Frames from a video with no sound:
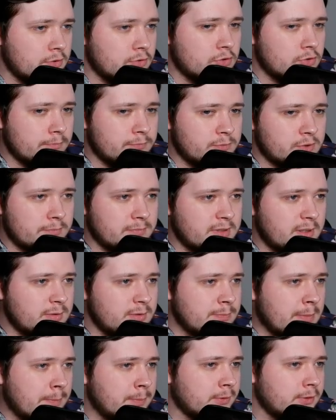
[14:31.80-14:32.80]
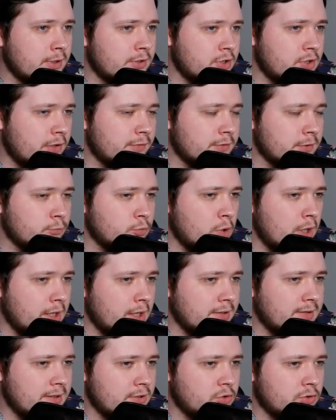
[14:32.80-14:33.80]
Sometimes people deserve some
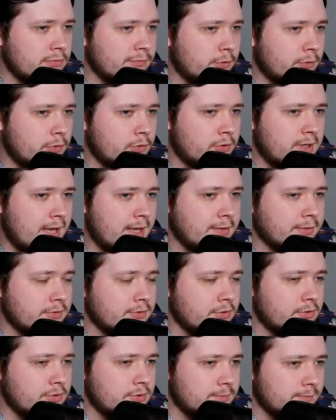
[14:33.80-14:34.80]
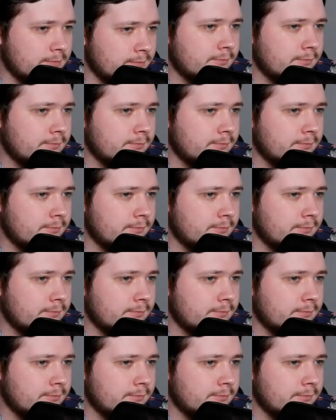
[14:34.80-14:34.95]
recognition for their talents.